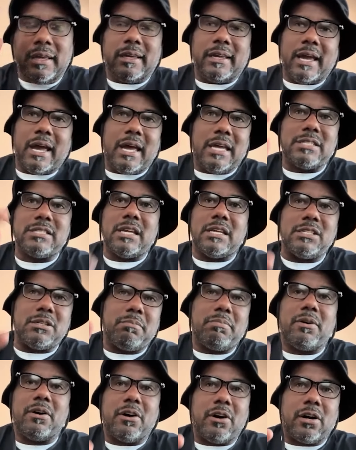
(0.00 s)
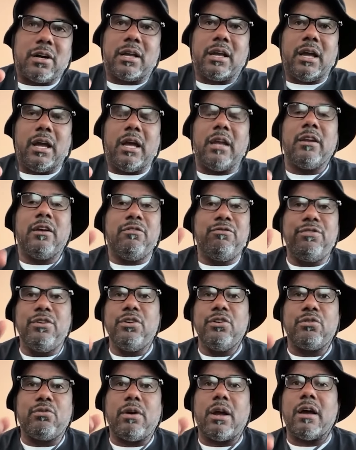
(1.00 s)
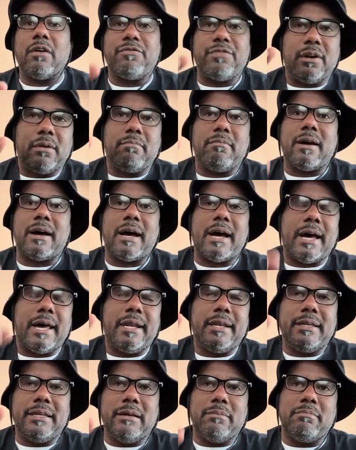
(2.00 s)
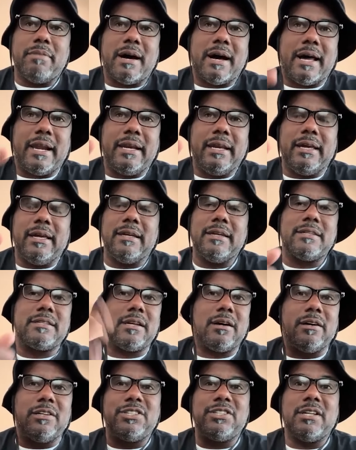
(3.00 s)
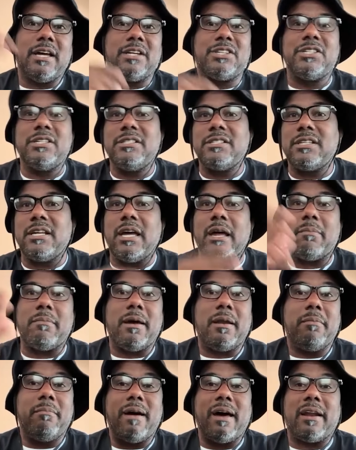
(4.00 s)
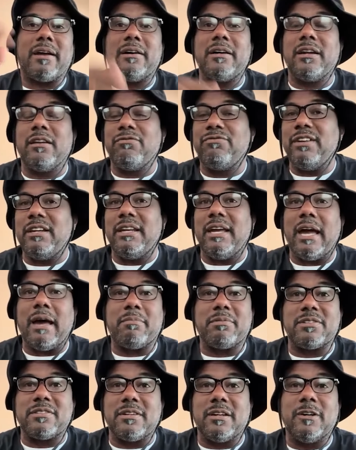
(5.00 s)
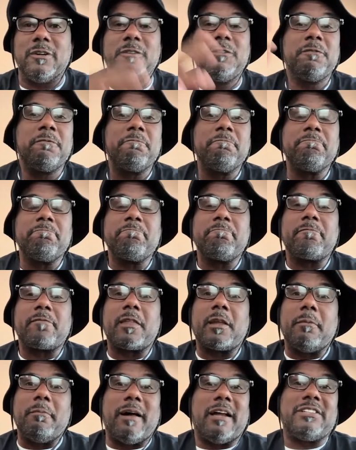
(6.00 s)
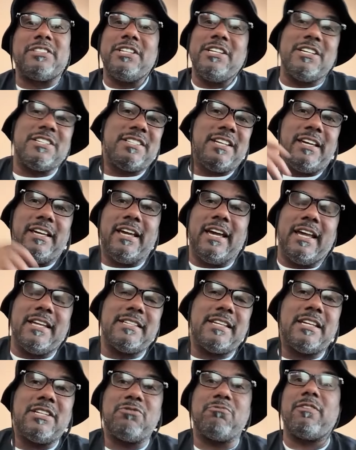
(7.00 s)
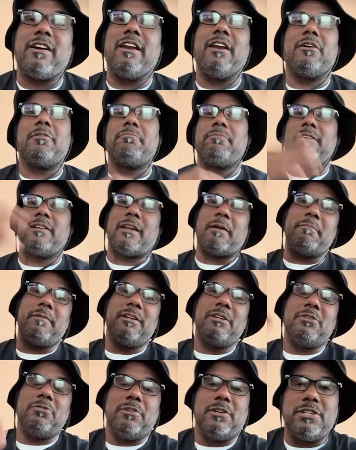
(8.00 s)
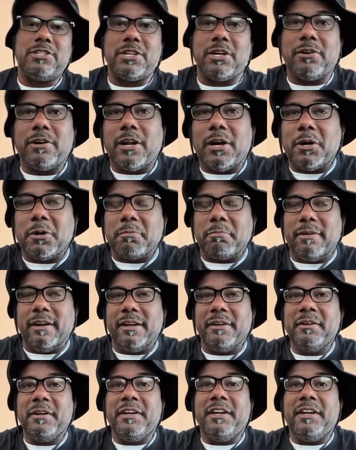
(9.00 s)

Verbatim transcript: Gas Station Podcast. Fueling ground for the mind, the body, and the soul. I shouldn't say I'm at about one hundred fifty episodes. But I still say Gas Station Radio because I've been doing it so long, man.